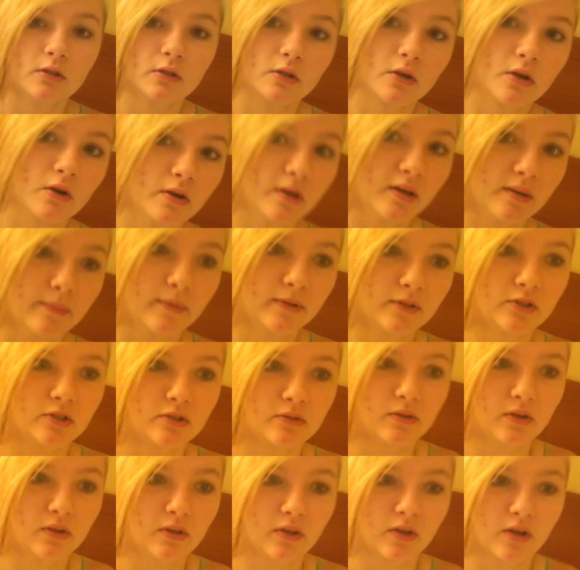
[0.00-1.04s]
go on a
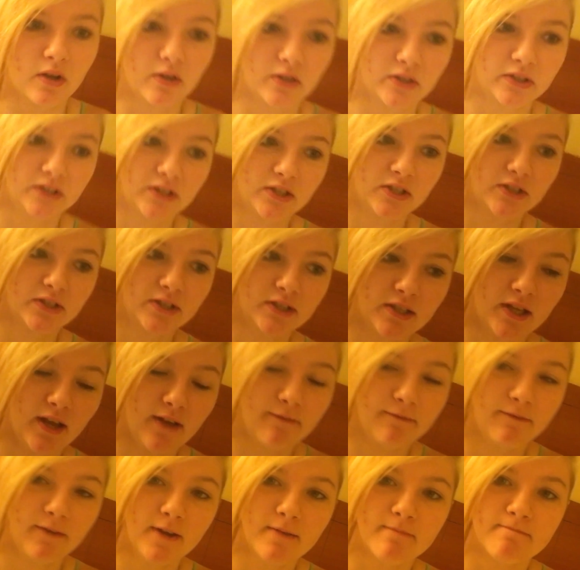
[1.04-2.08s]
bunch of roller coasters and
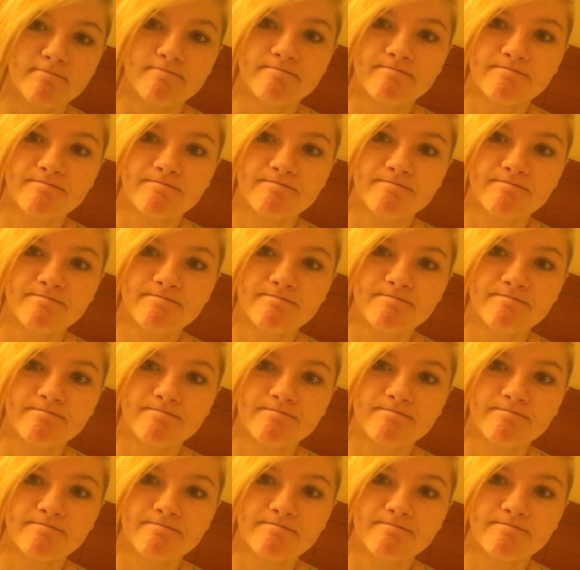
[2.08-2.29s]
have fun.